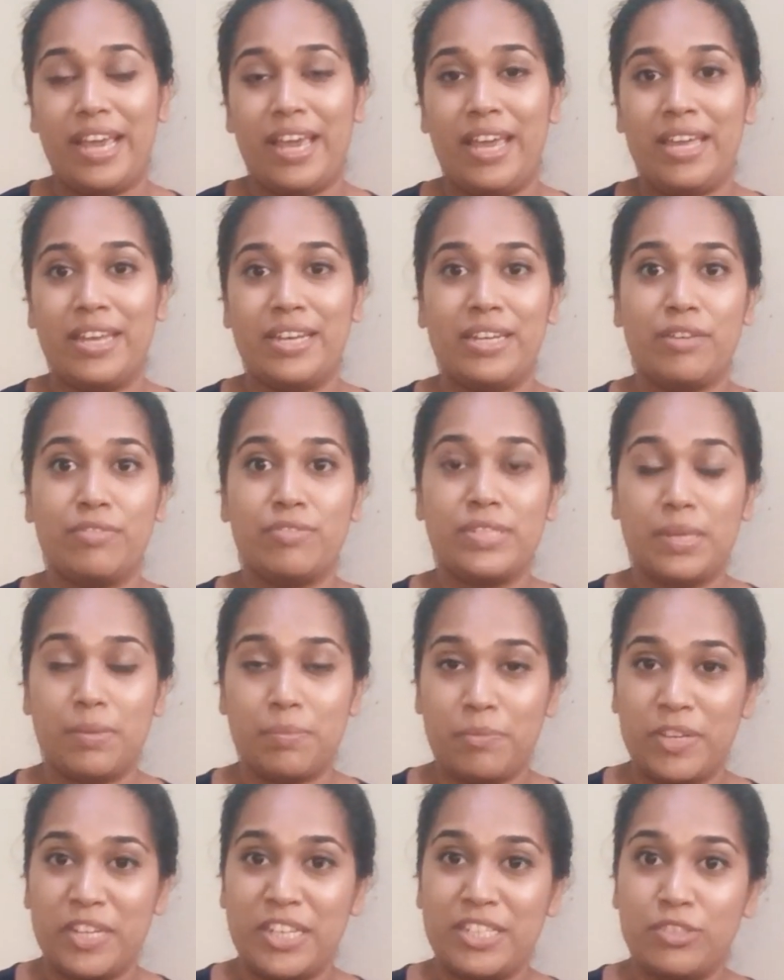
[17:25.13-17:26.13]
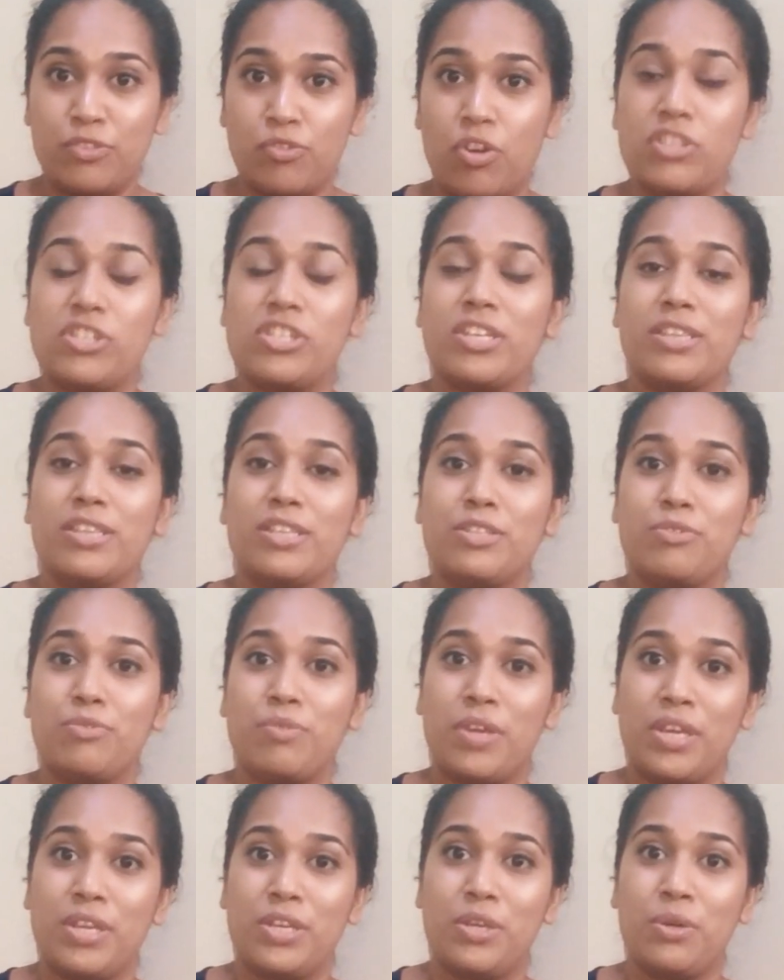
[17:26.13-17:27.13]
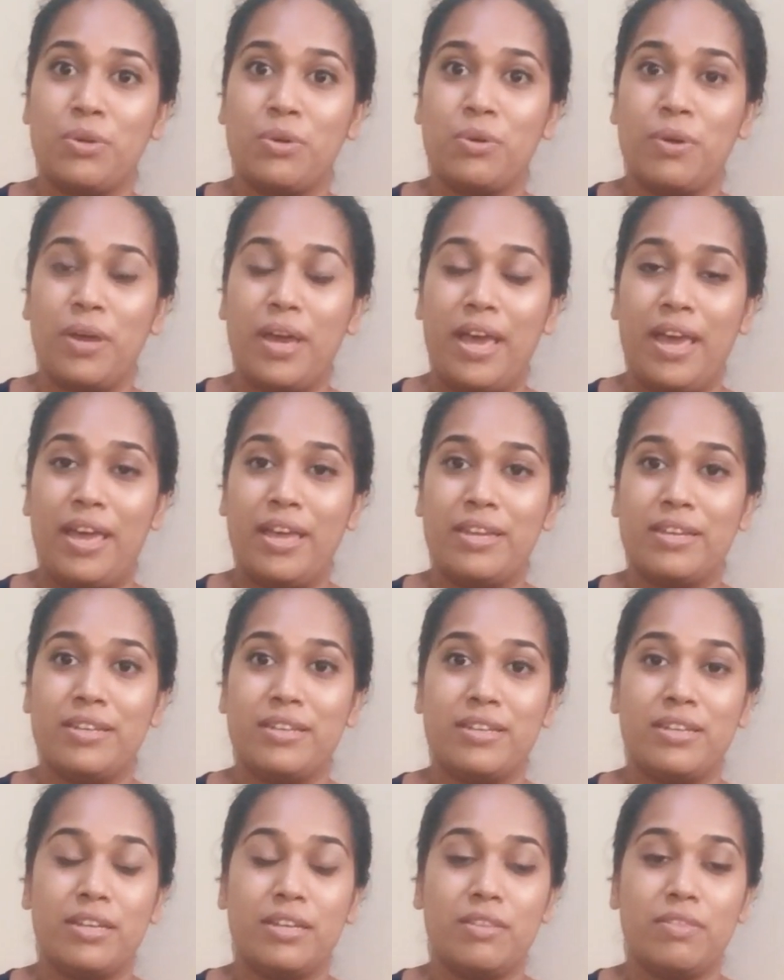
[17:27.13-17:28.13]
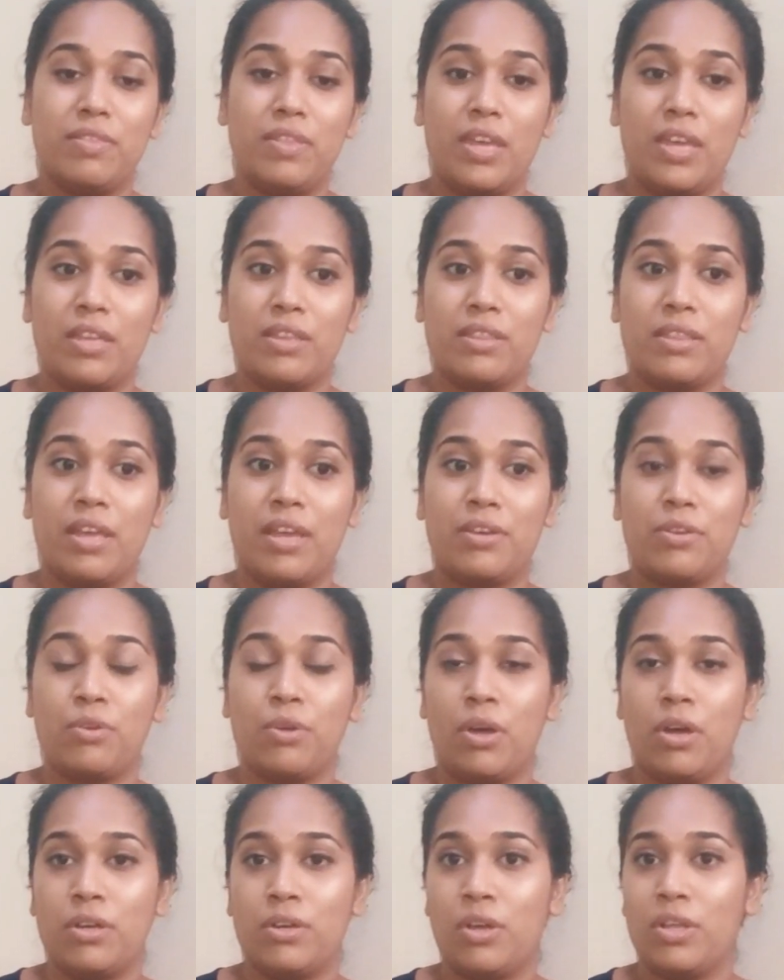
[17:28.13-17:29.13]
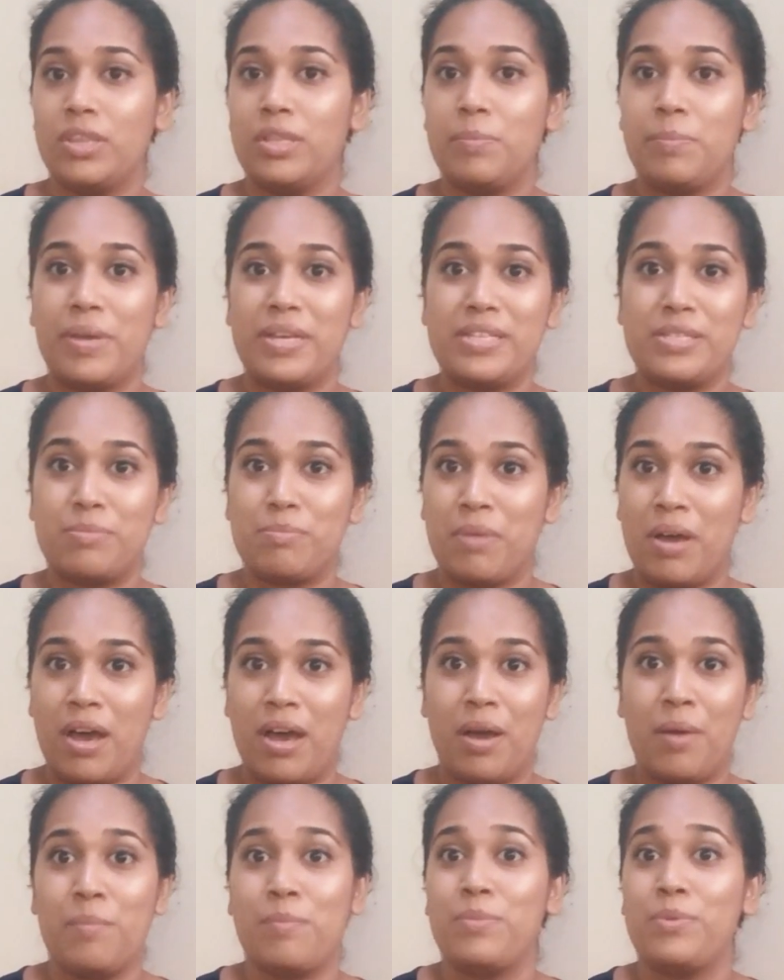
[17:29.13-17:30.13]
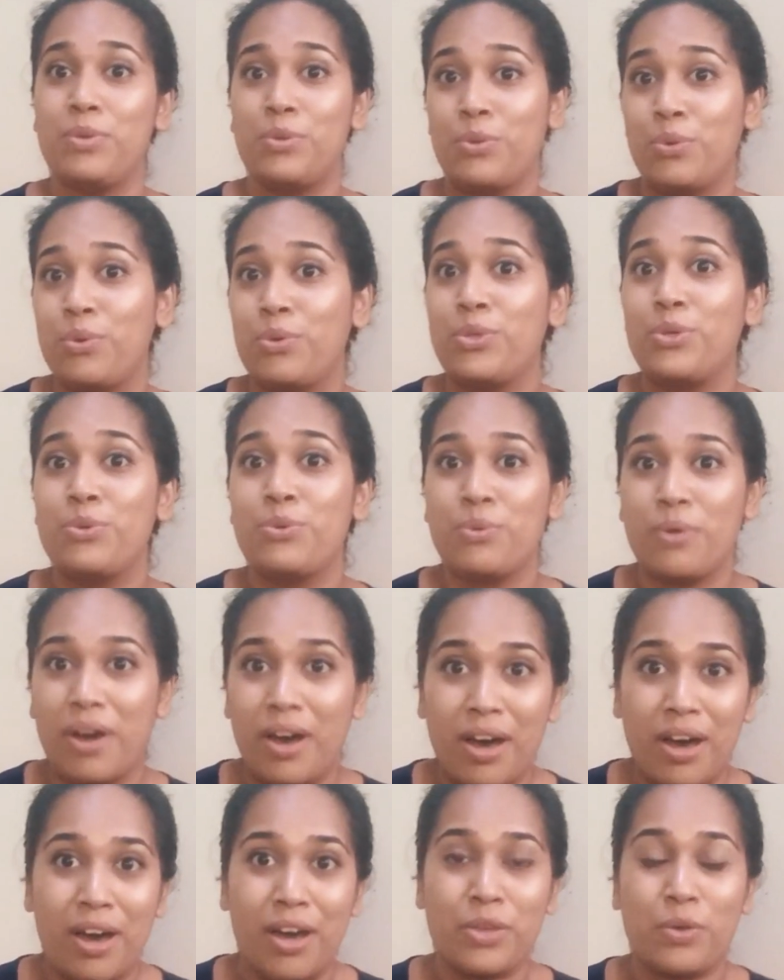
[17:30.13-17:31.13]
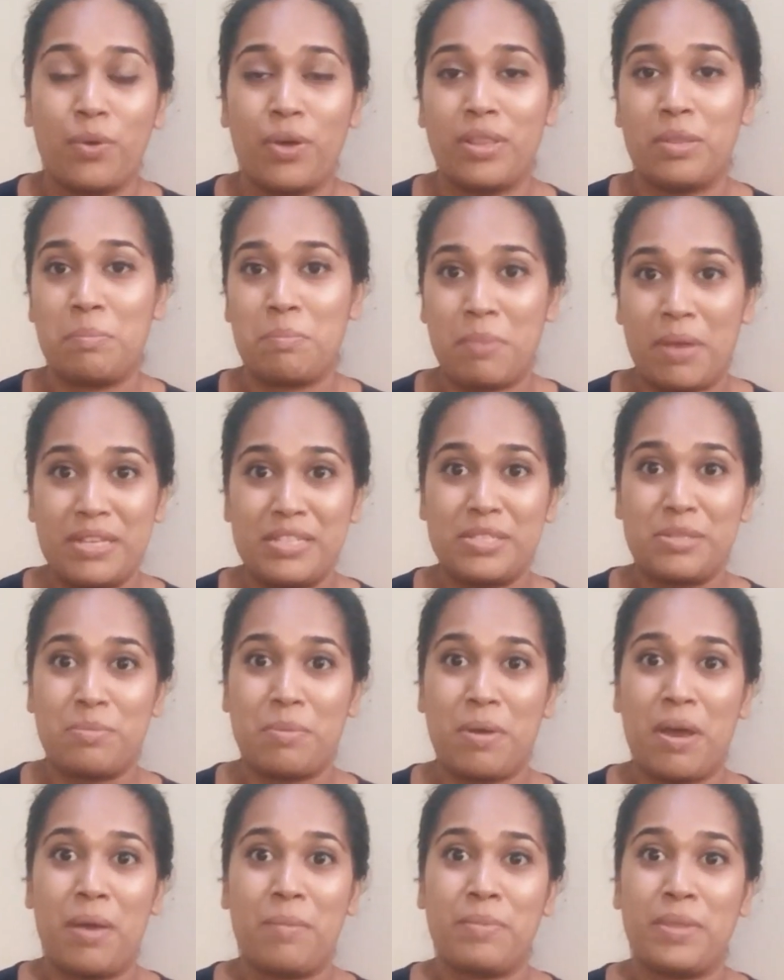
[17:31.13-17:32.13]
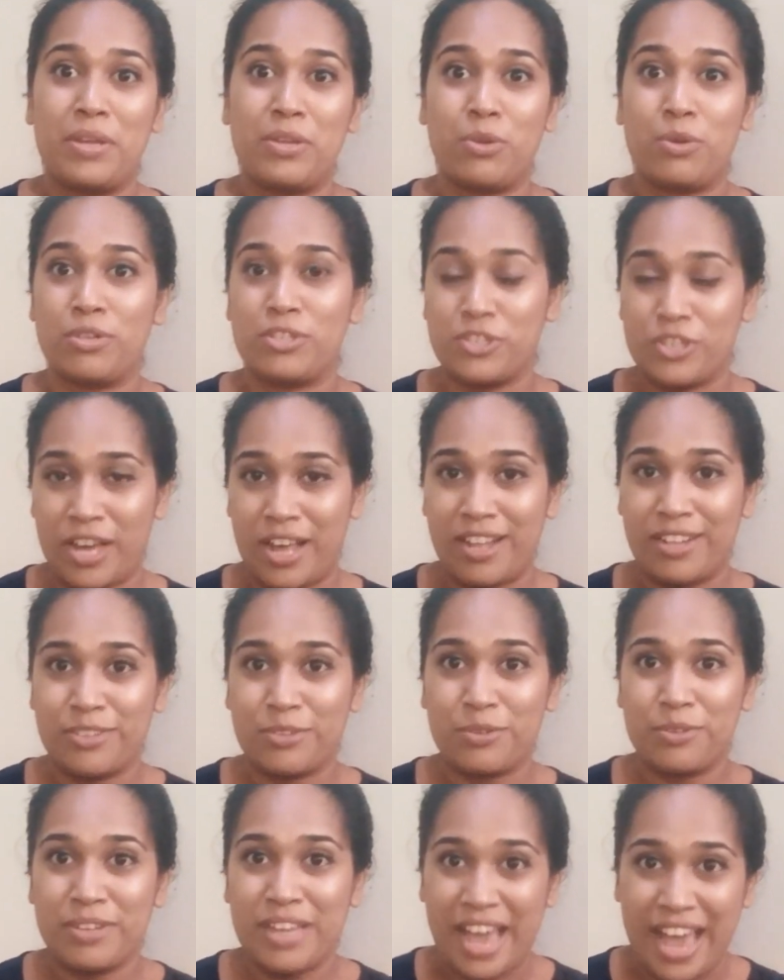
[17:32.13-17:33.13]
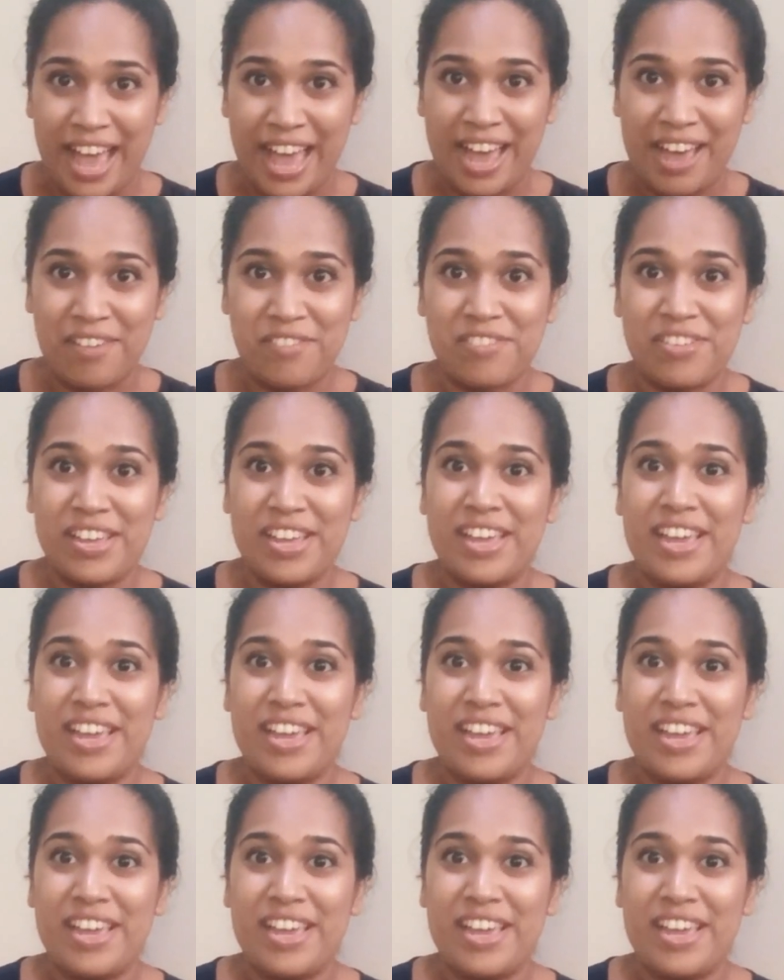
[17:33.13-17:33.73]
And if someone is watching this video and think that you are not the best mom, no, you are the best mom that your child could have,